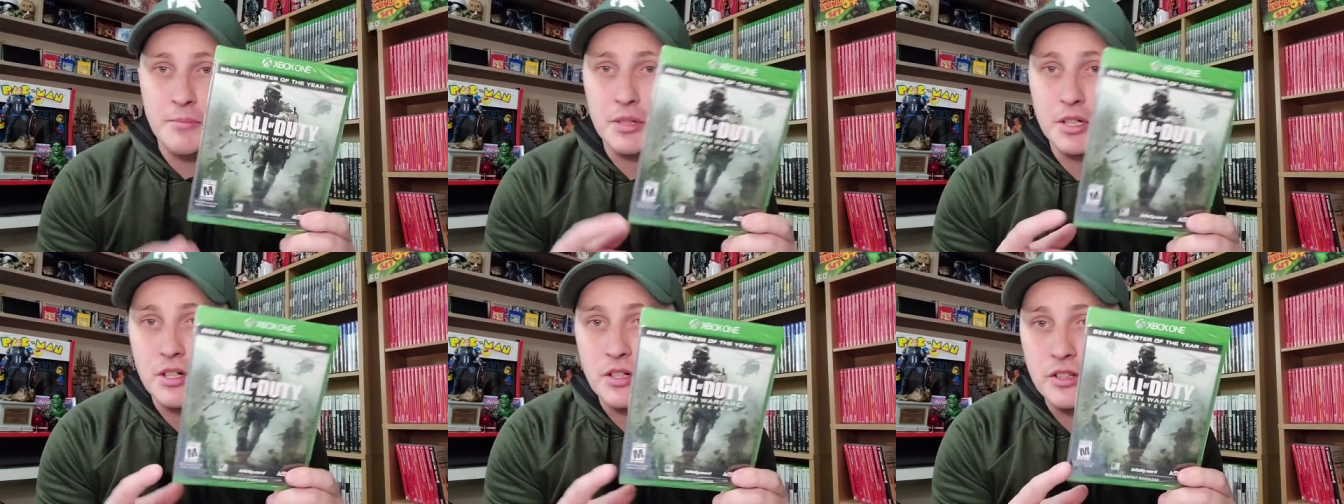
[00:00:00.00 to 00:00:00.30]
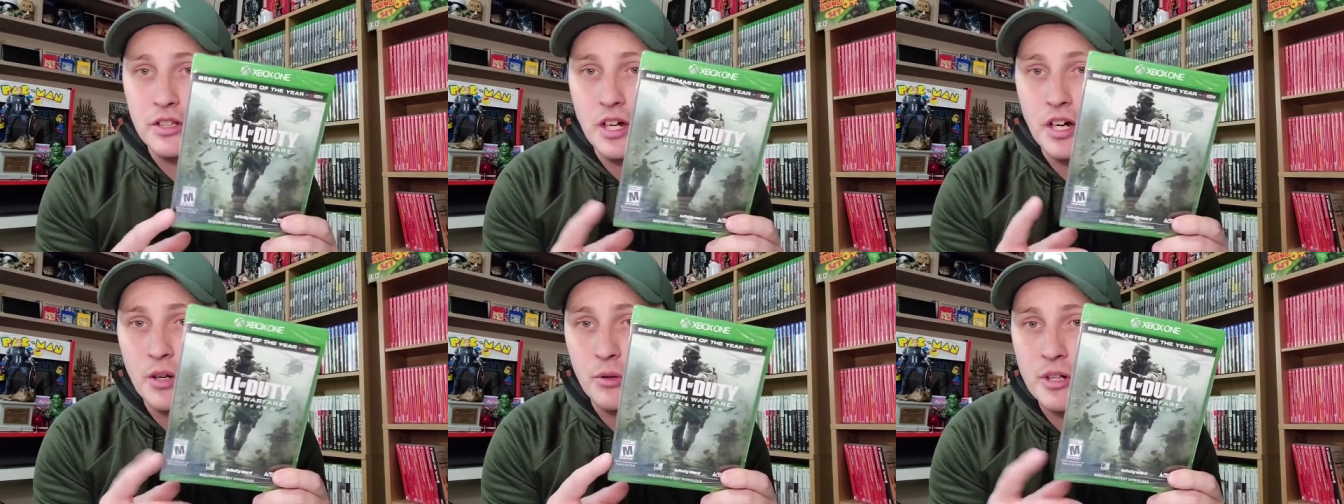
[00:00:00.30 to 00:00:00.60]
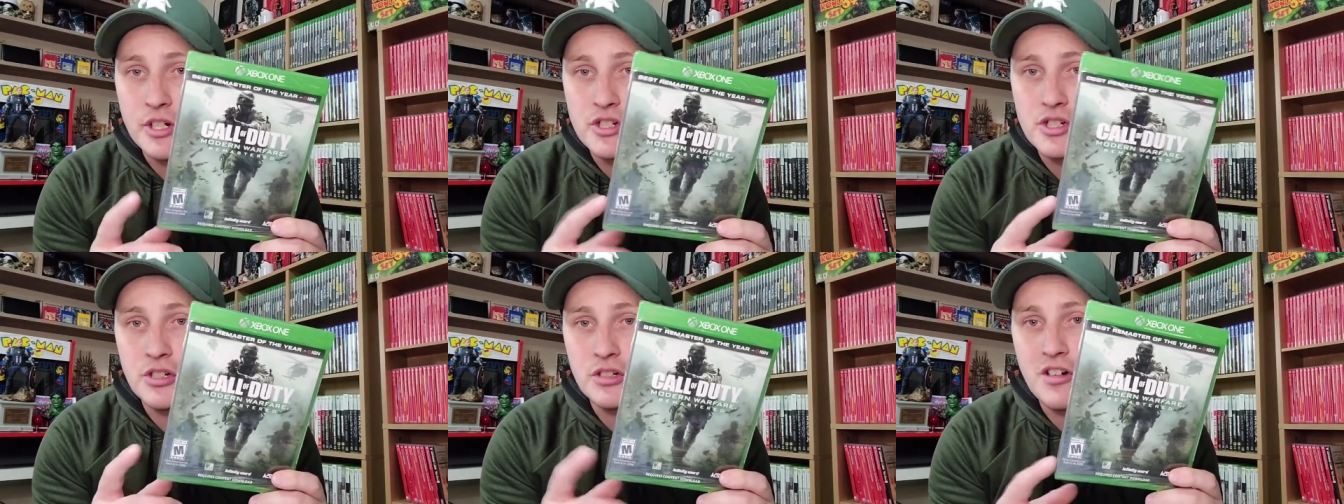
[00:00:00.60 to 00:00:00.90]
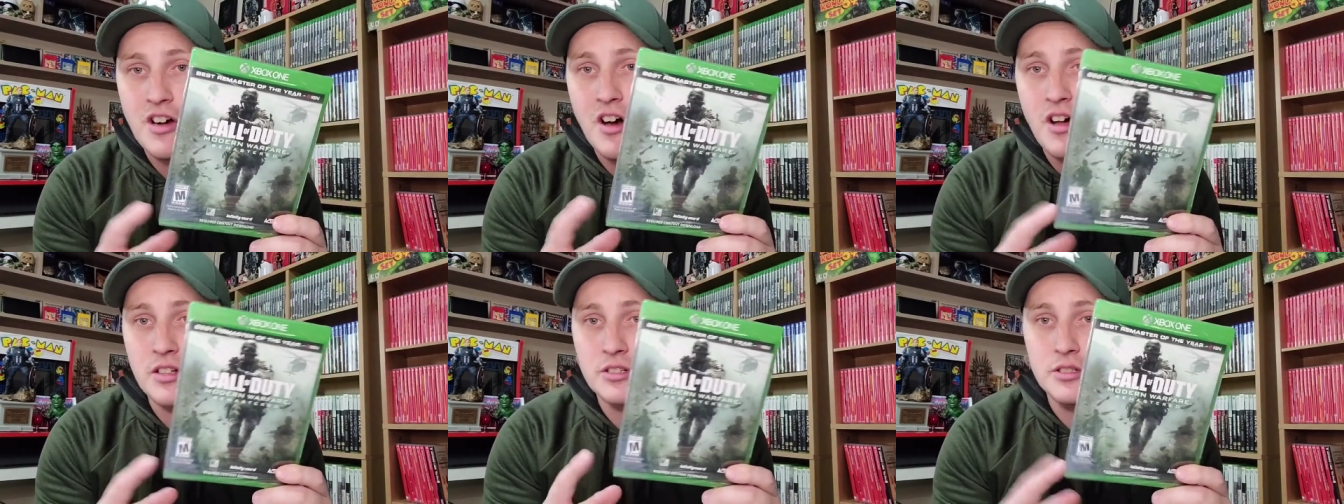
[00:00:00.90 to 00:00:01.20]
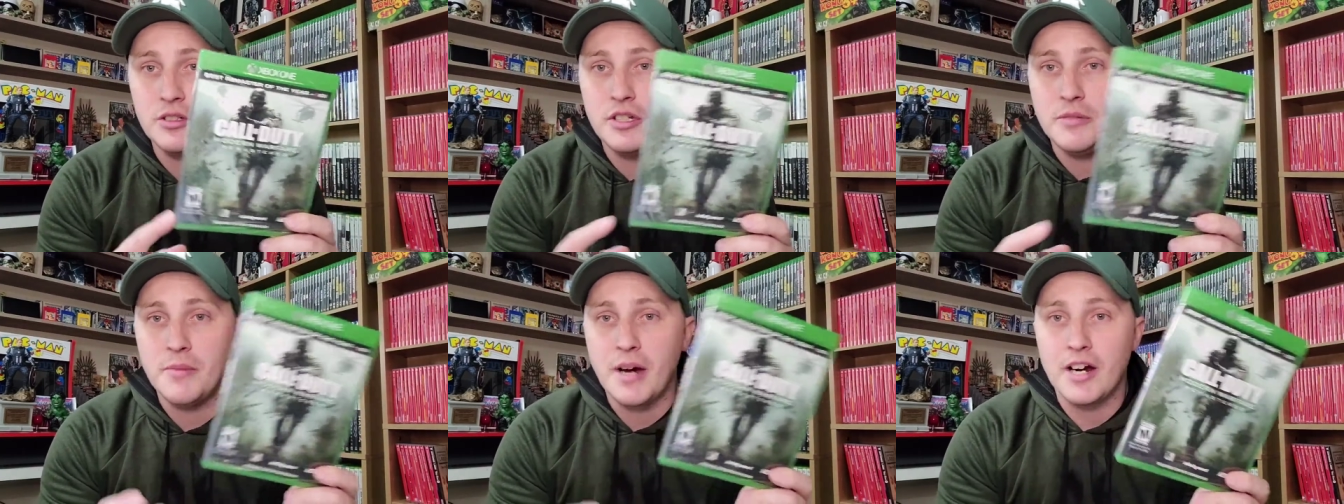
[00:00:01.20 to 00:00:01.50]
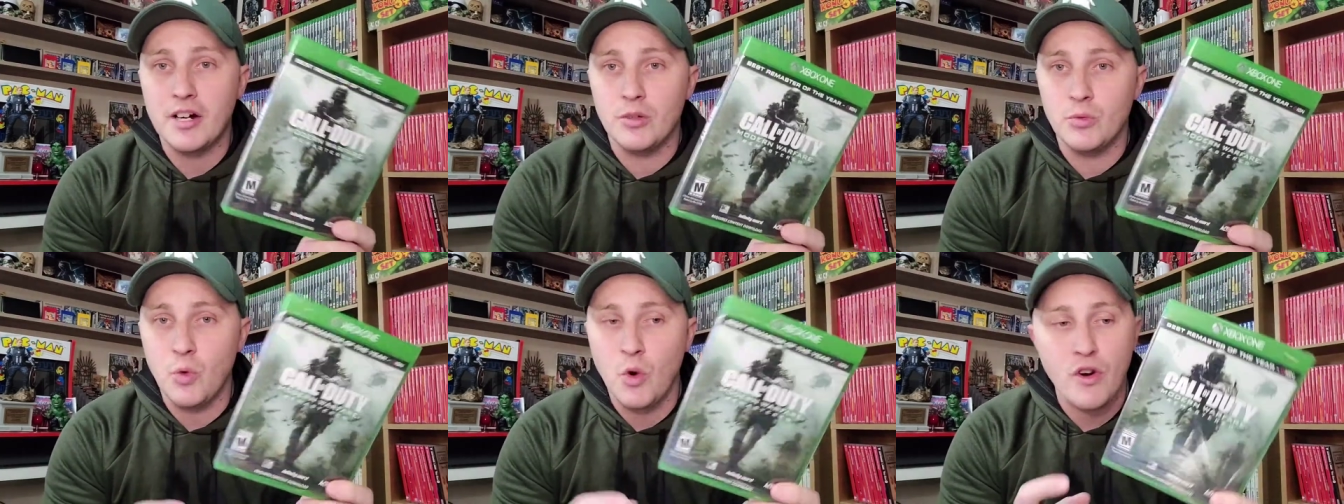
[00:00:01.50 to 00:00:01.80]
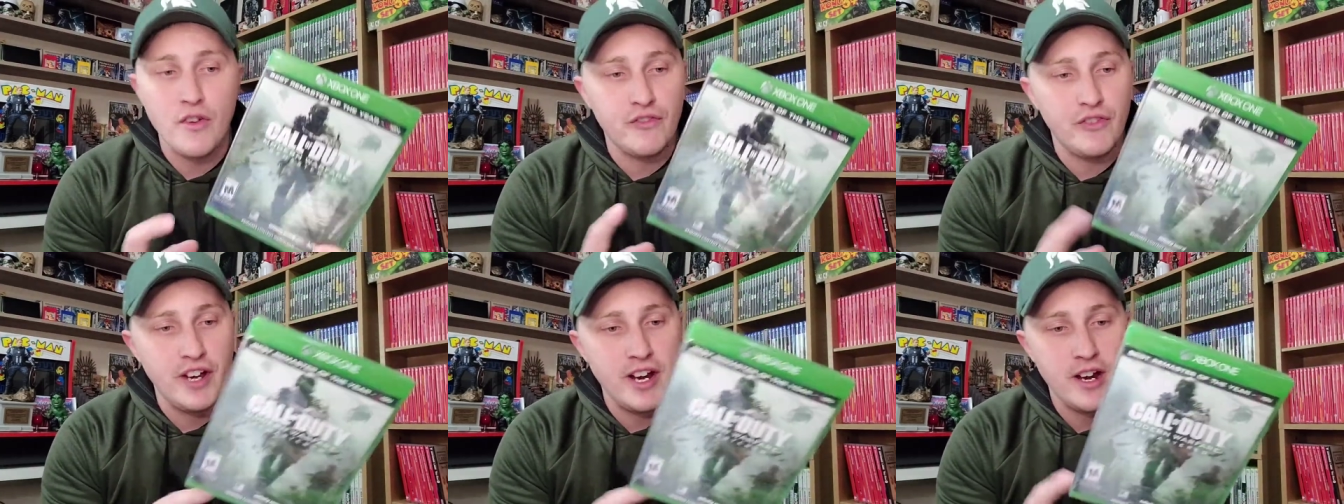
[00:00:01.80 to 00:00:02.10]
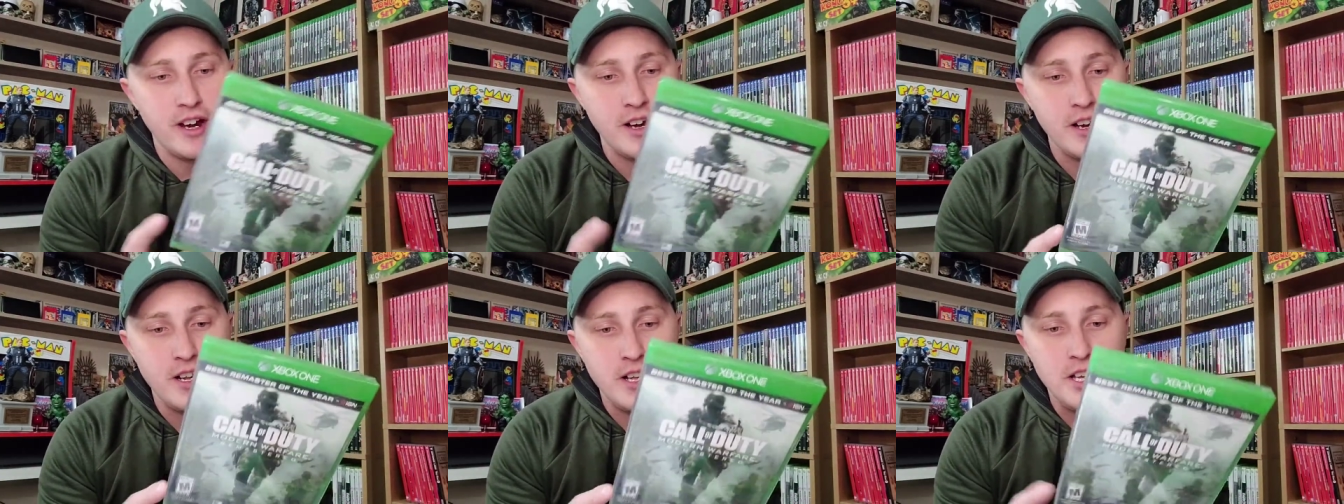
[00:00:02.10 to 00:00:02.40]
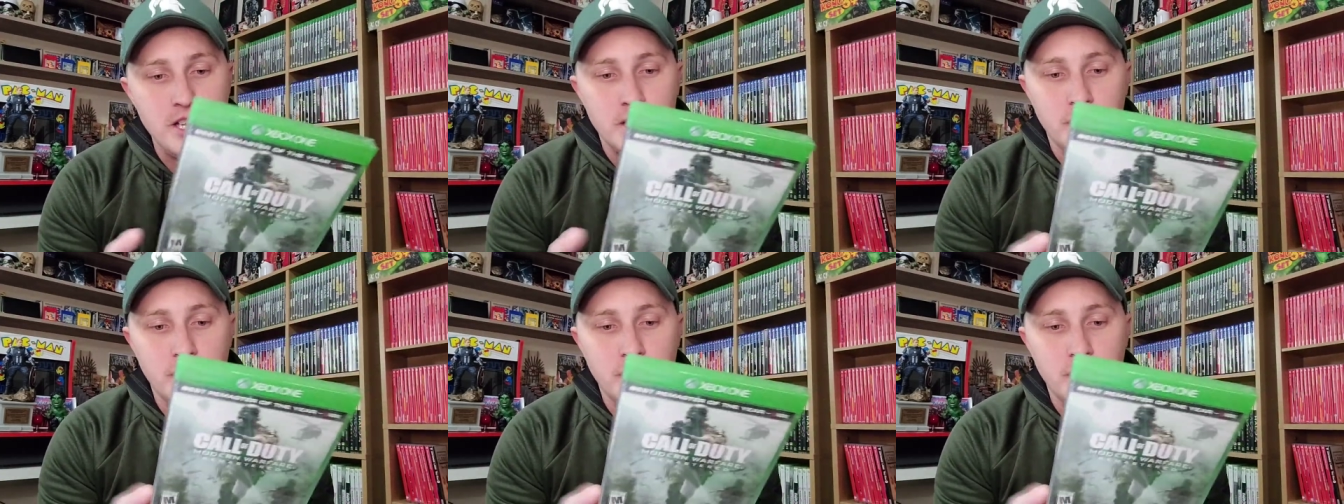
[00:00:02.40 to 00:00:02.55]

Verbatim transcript: but the original Call of Duty Modern Warfare,